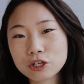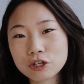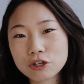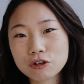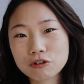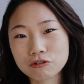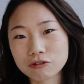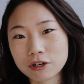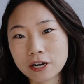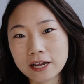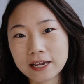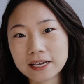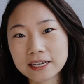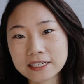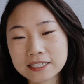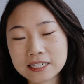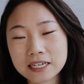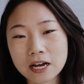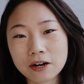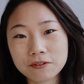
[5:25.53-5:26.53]

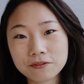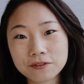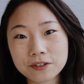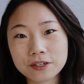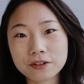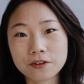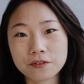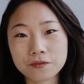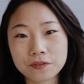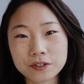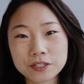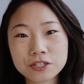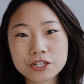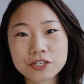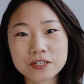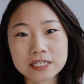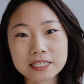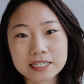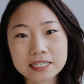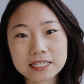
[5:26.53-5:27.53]
create conflict of
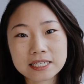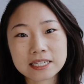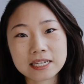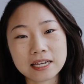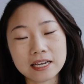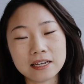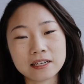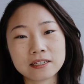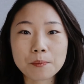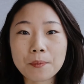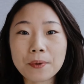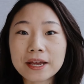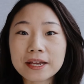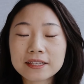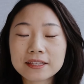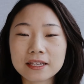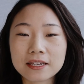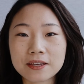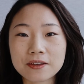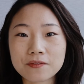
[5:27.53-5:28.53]
interest and
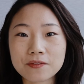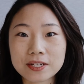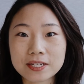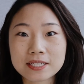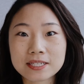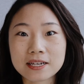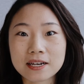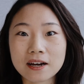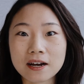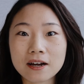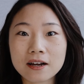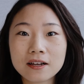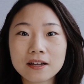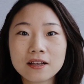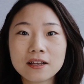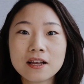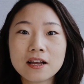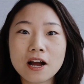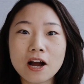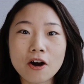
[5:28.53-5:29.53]
make the investor
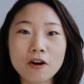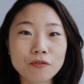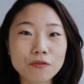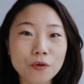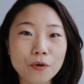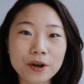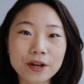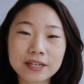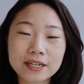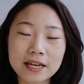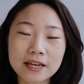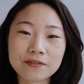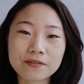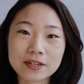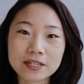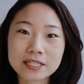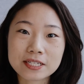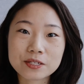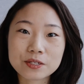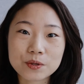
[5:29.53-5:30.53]
avoid
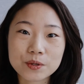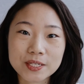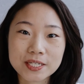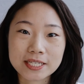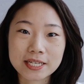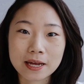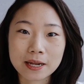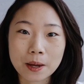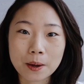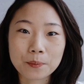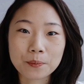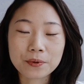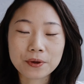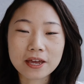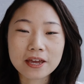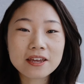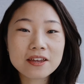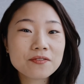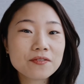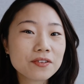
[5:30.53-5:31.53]
investing in your startup,
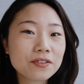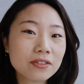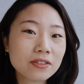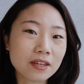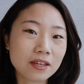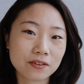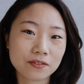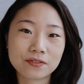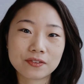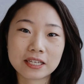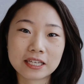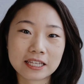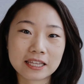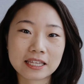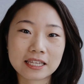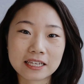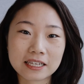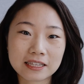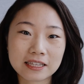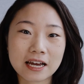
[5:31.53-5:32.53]
even if they
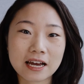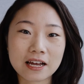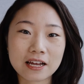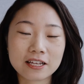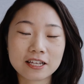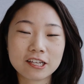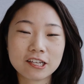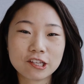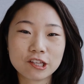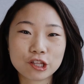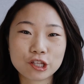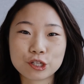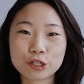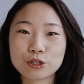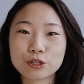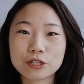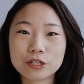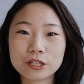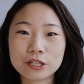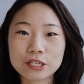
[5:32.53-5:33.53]
think that
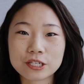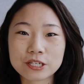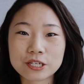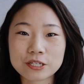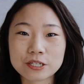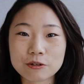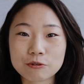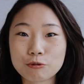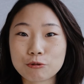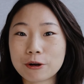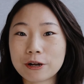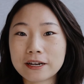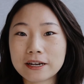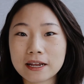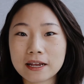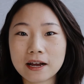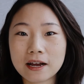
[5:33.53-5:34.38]
this is a great,